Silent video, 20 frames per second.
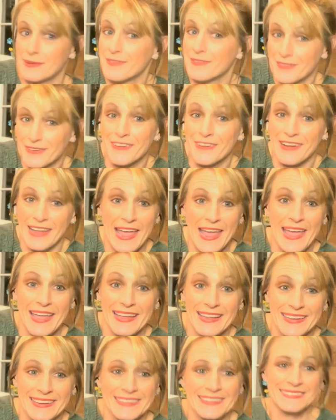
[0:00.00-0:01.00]

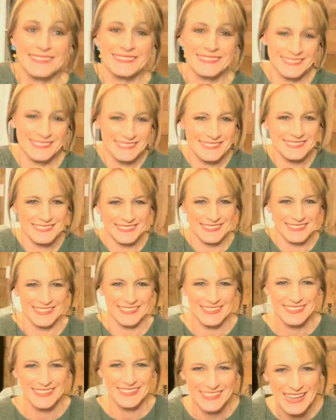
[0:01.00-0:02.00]
Okay?
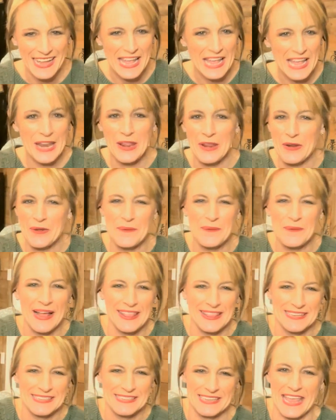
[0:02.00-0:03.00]
I don't know why
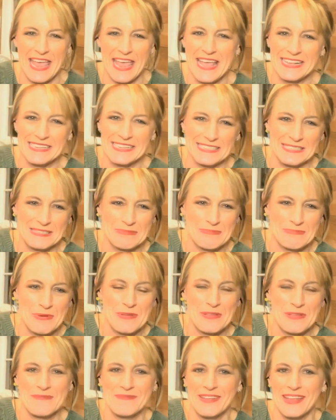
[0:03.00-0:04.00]
this case is
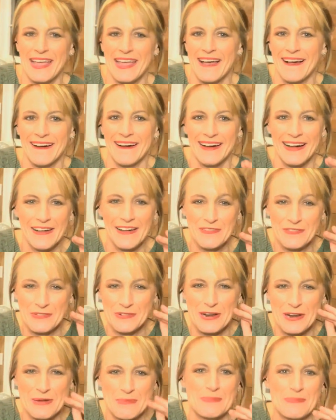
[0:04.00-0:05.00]
booking me out. I've
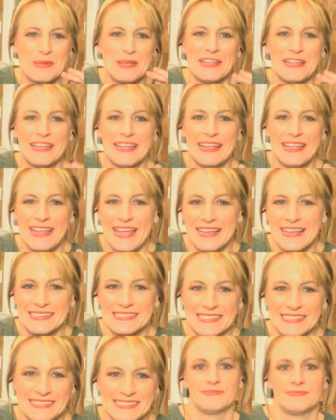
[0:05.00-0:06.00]
read a billion
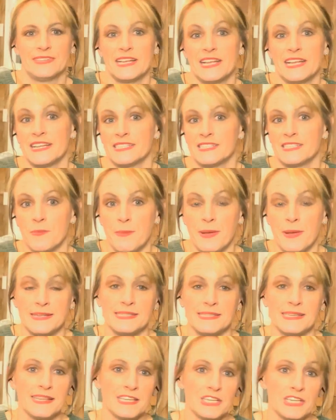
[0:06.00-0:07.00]
cases. So
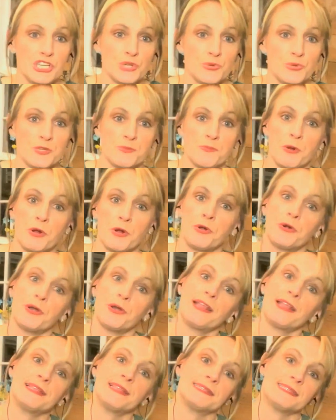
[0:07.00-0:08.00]
basically, she was murdered
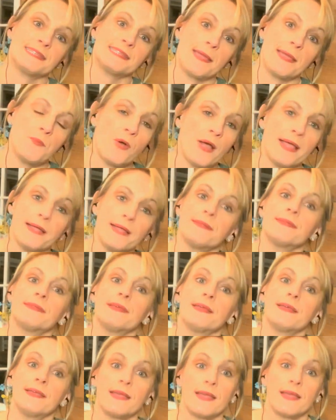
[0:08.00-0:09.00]
in the same way
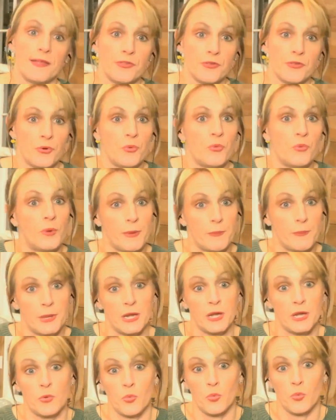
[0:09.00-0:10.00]
the other
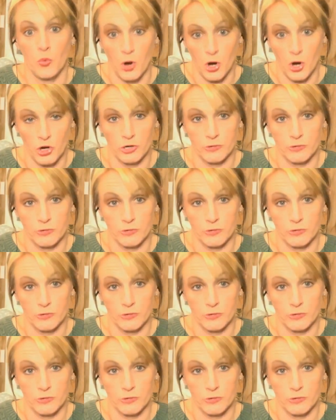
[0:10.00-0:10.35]
women were.